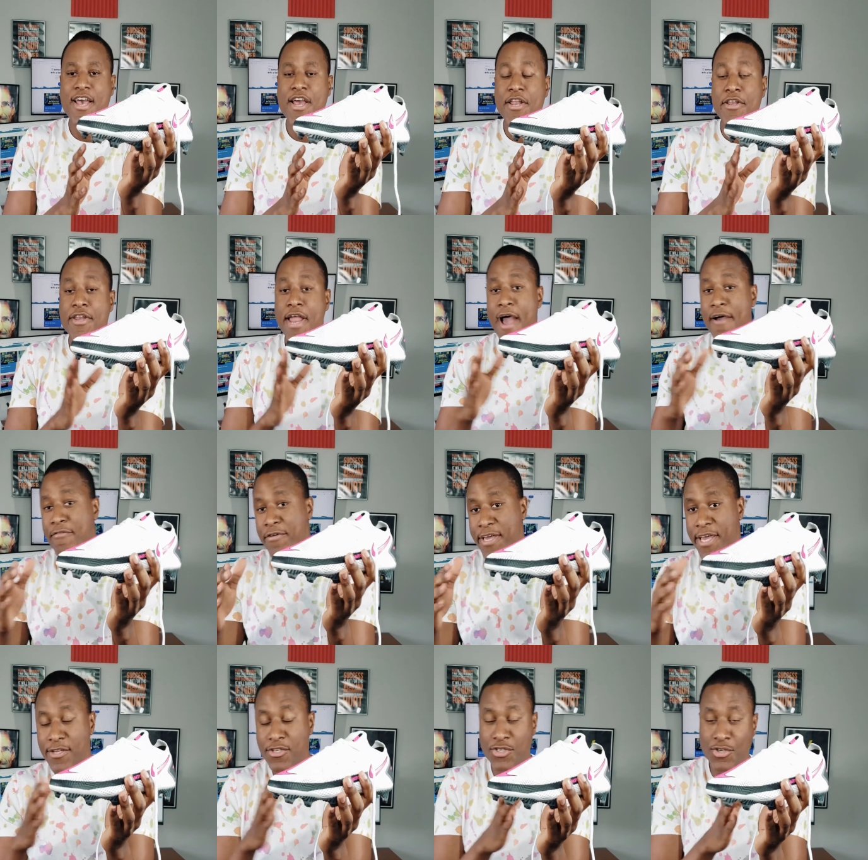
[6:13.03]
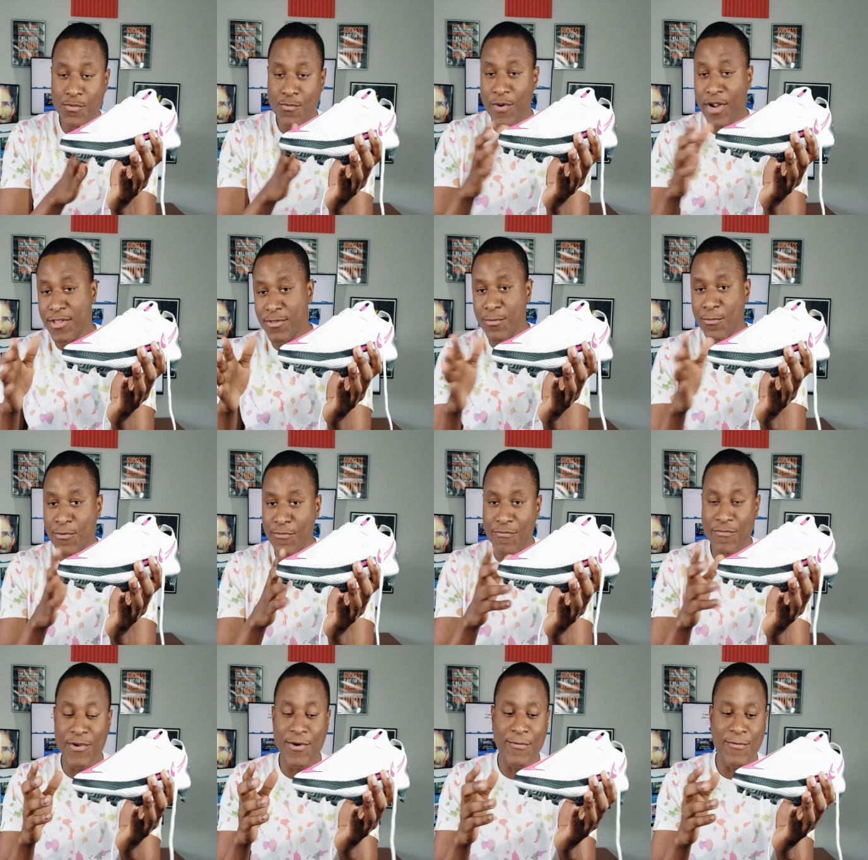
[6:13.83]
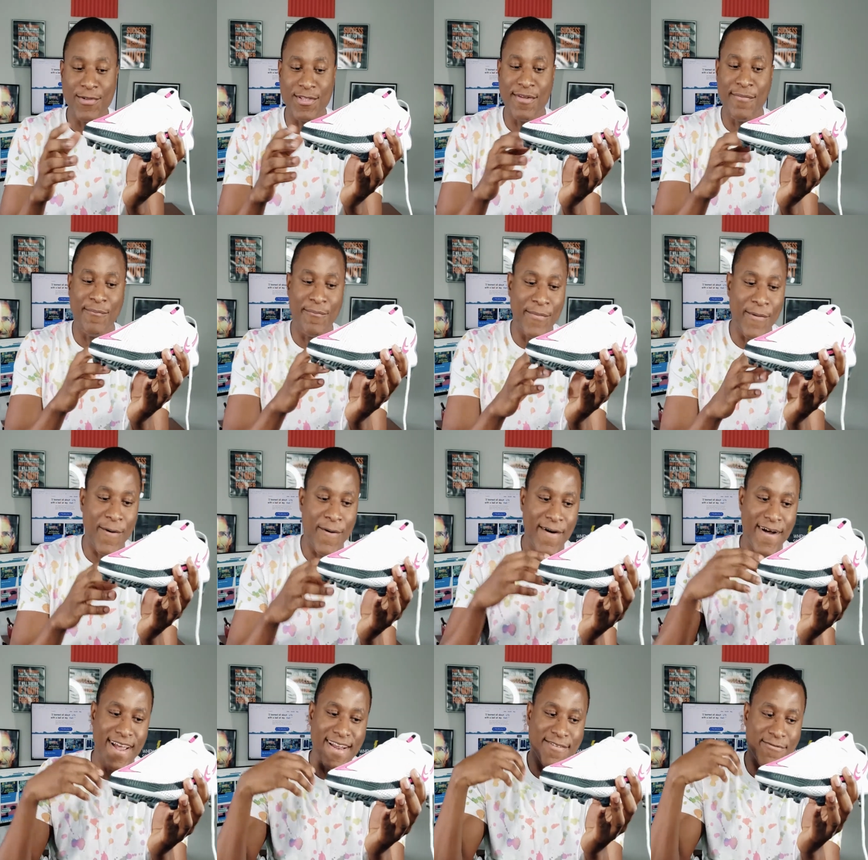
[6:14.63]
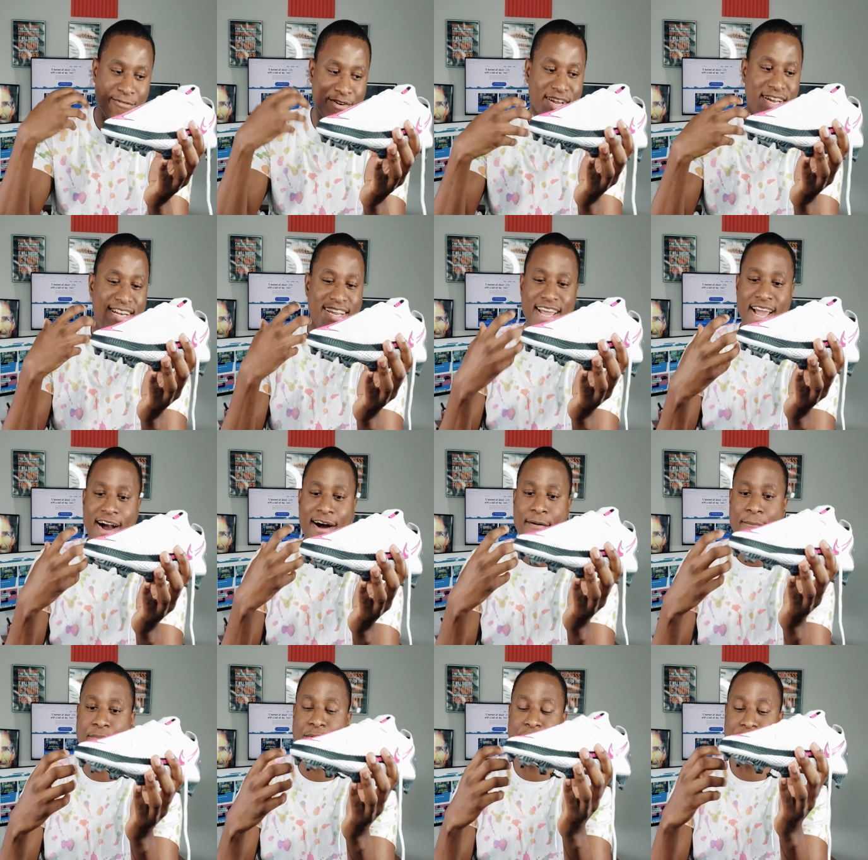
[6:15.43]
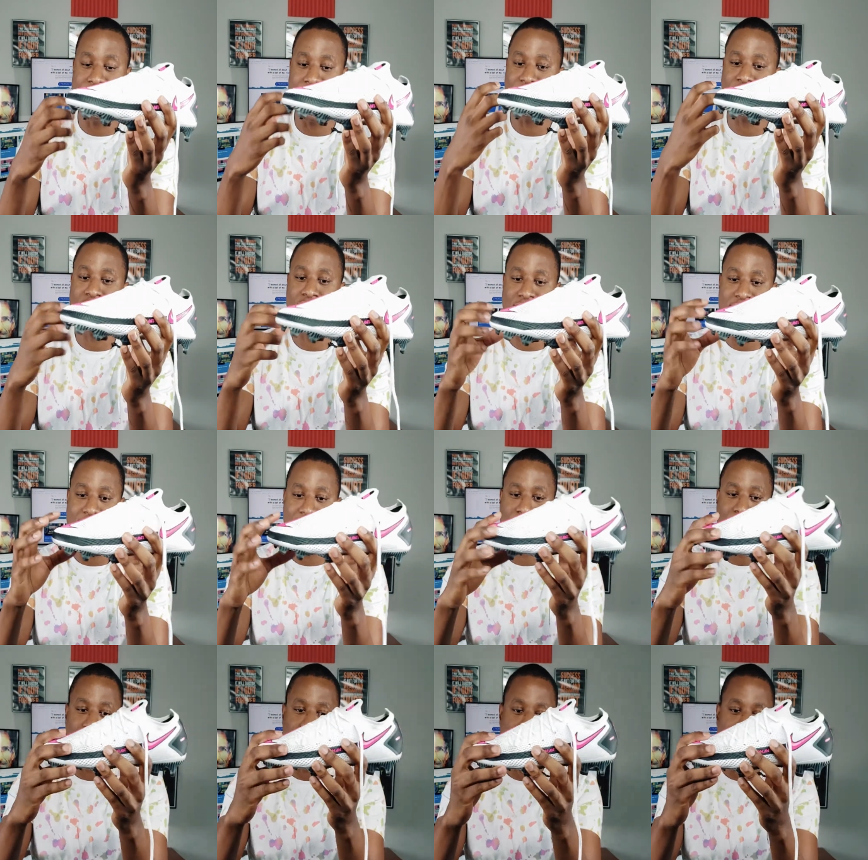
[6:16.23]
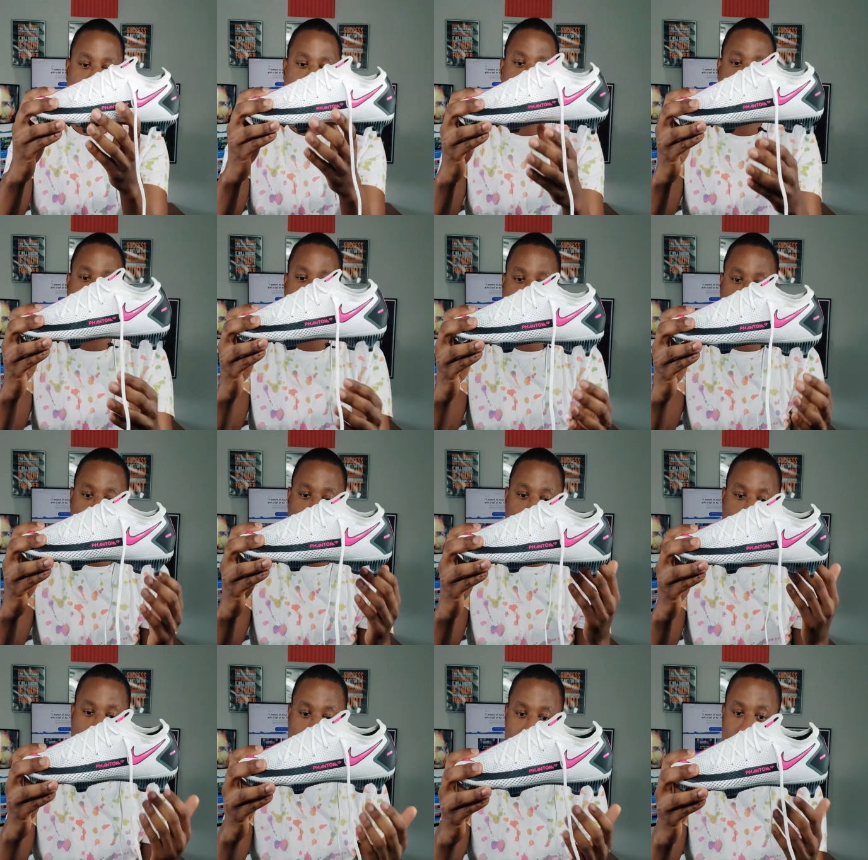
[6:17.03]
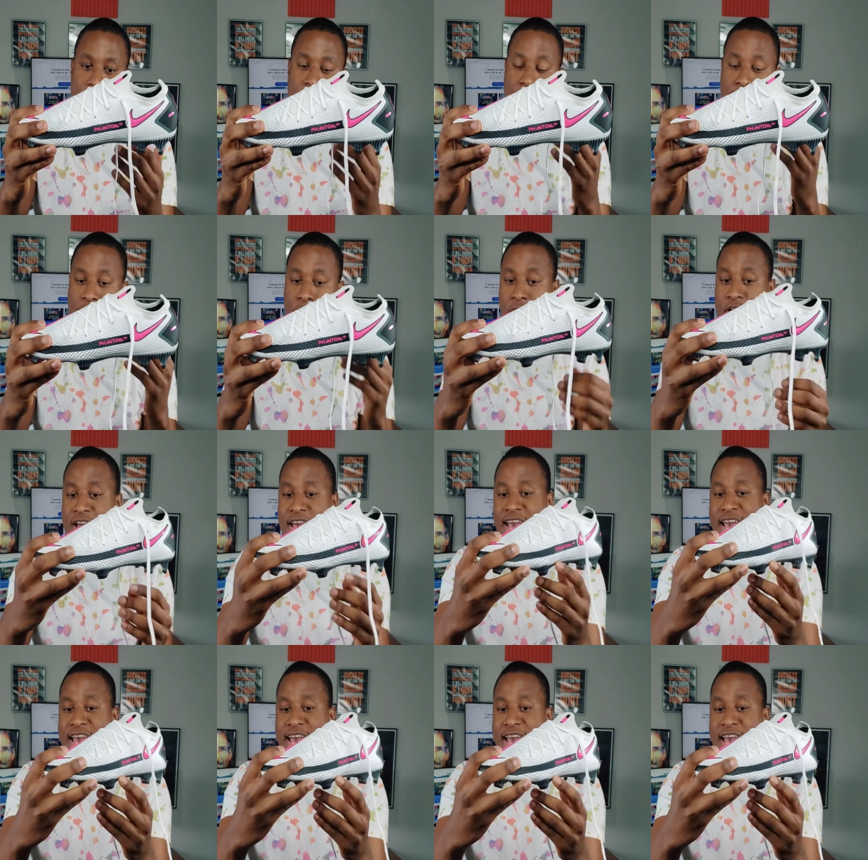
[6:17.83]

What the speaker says: navigate your way through the field with the ball and really help get you that control that you're looking for.